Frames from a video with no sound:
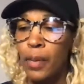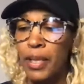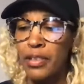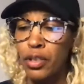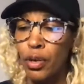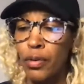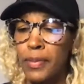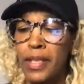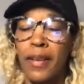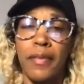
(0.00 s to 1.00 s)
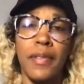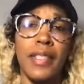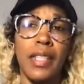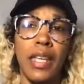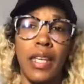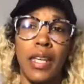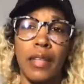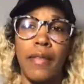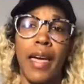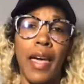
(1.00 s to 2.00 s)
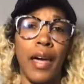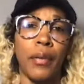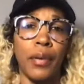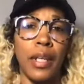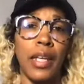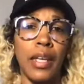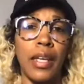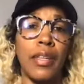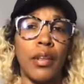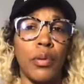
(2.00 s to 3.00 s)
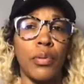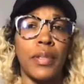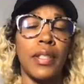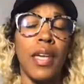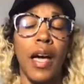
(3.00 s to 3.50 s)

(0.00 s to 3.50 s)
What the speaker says: terms of seeing that equity in those